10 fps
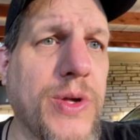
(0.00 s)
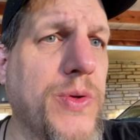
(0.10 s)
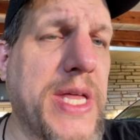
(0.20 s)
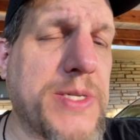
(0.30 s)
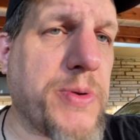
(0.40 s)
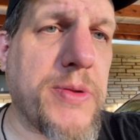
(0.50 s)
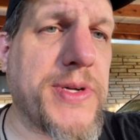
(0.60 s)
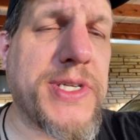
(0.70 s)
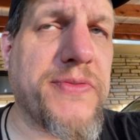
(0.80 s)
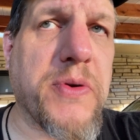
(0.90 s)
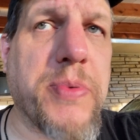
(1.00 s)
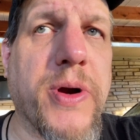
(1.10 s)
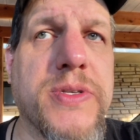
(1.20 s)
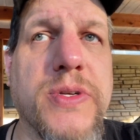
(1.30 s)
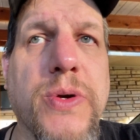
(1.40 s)
Well, that's pretty much it for
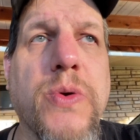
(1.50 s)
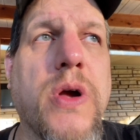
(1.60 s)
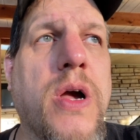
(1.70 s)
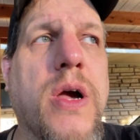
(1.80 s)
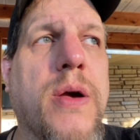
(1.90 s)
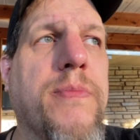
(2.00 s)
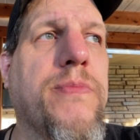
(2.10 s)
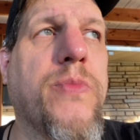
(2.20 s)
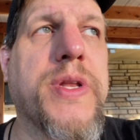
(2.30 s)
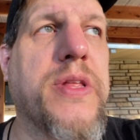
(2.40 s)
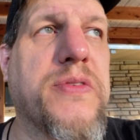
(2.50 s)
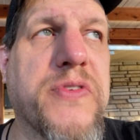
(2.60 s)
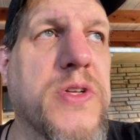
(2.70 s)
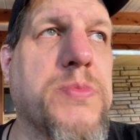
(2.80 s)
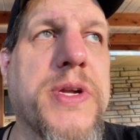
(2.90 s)
part 2. We did the
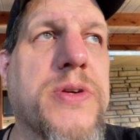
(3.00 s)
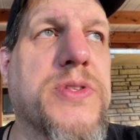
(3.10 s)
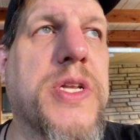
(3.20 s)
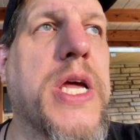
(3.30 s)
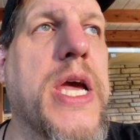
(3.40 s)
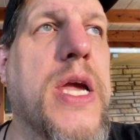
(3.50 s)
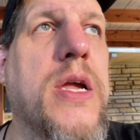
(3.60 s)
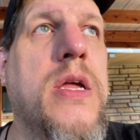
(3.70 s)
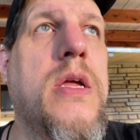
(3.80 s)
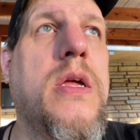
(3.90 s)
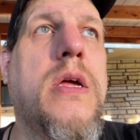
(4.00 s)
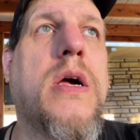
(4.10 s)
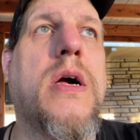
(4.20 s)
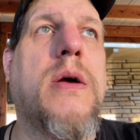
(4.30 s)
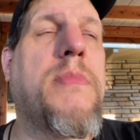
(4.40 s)
front speakers today.
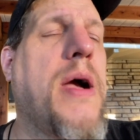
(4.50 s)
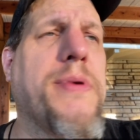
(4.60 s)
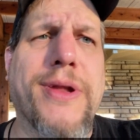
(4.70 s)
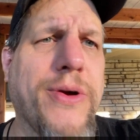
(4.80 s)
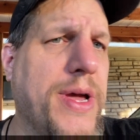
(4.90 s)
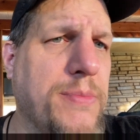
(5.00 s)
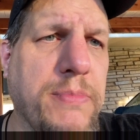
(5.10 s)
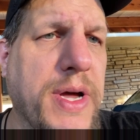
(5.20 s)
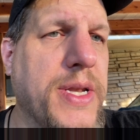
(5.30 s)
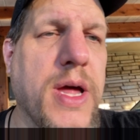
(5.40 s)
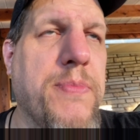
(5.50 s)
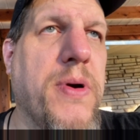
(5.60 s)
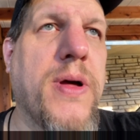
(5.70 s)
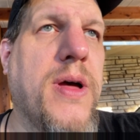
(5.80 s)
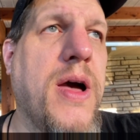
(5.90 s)
I'm going to go ahead and button up
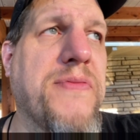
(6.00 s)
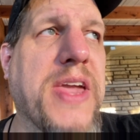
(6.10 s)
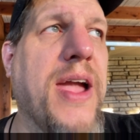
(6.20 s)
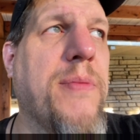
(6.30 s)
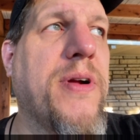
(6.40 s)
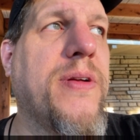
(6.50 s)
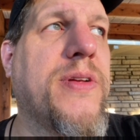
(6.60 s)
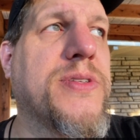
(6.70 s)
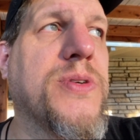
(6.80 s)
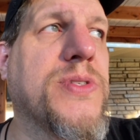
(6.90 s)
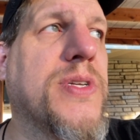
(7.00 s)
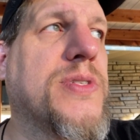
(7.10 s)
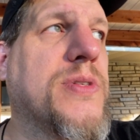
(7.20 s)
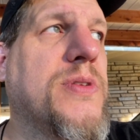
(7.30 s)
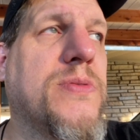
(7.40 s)
off camera. There's no
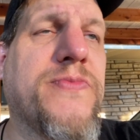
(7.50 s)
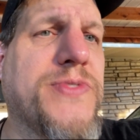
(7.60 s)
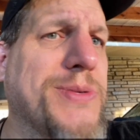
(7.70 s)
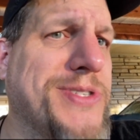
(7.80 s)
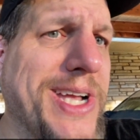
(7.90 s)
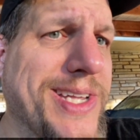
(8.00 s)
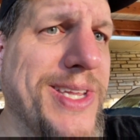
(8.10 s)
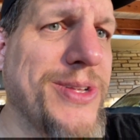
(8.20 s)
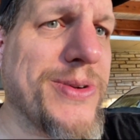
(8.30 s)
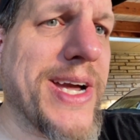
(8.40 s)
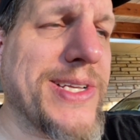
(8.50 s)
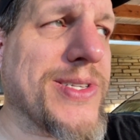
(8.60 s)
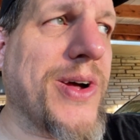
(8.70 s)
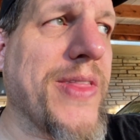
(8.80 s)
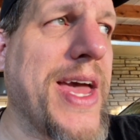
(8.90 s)
sense in subjecting you guys
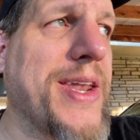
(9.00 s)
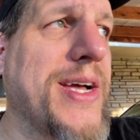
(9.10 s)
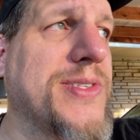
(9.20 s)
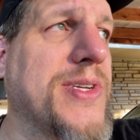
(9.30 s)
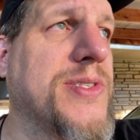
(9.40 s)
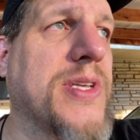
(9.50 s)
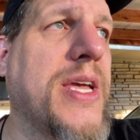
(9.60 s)
to all that nonsense.